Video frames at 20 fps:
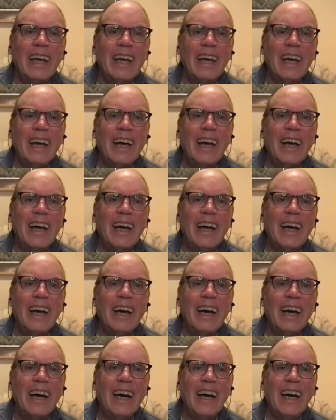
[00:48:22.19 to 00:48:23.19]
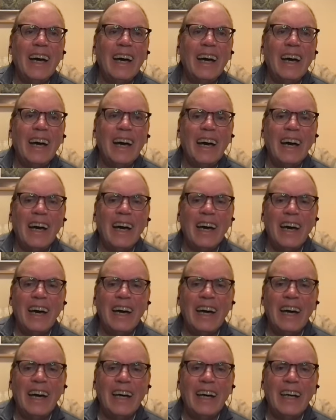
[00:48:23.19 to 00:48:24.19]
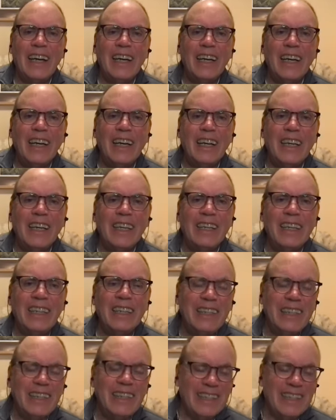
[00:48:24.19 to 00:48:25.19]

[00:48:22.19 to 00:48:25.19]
Hey, I have a, a quick question um,